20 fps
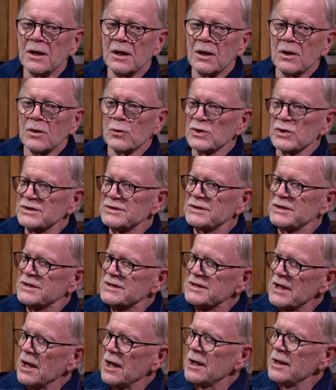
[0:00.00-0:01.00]
was
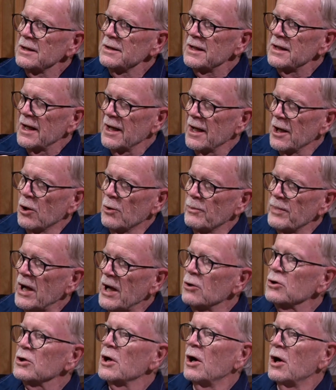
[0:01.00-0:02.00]
designed to help
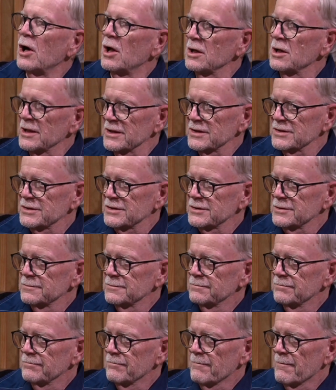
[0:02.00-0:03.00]
alcoholics
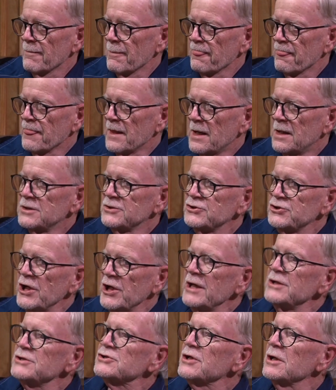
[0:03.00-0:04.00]

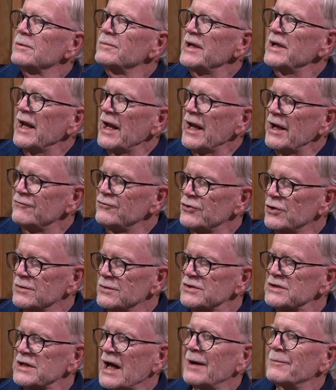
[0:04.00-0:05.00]
change their behavior of
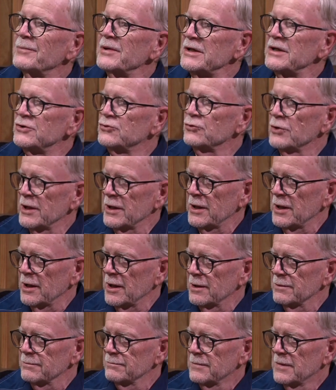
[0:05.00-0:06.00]
stopping drinking.
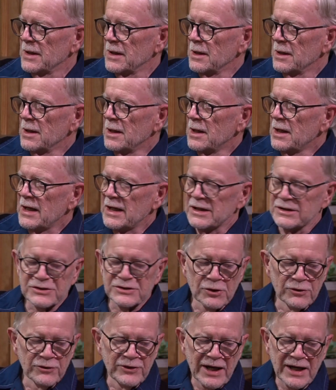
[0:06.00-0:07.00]
And
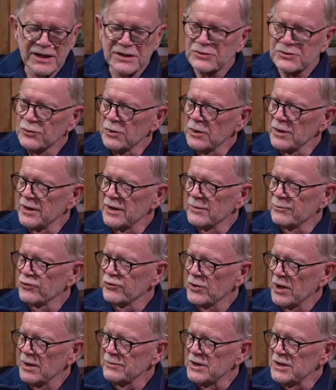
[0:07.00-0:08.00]
so that's really the
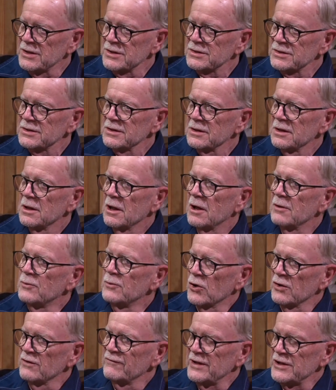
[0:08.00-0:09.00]
premise of
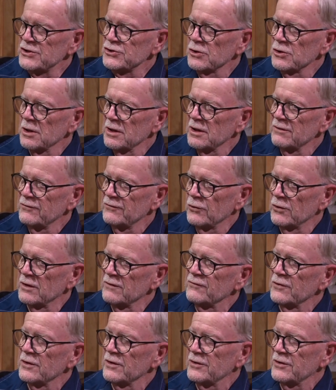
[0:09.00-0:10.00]
motivational interviewing
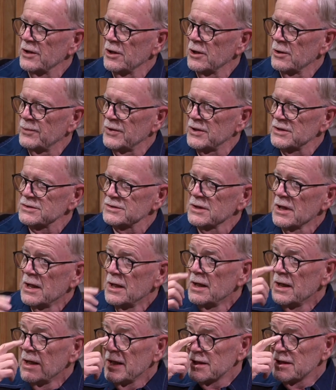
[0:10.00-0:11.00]
for a therapist
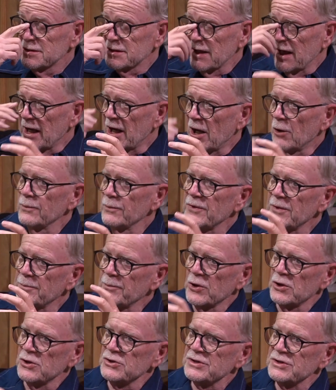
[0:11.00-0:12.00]
is to help the
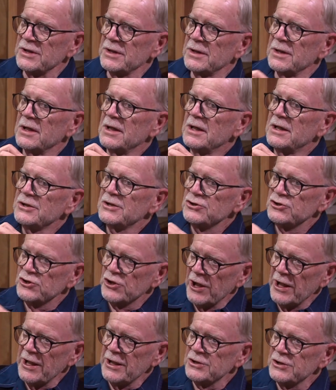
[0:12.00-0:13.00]
person
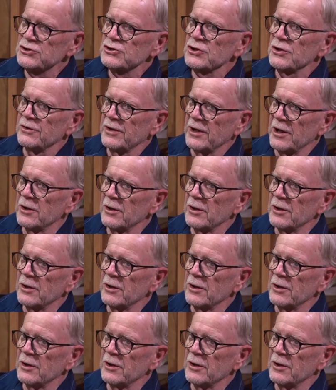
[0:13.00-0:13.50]
change their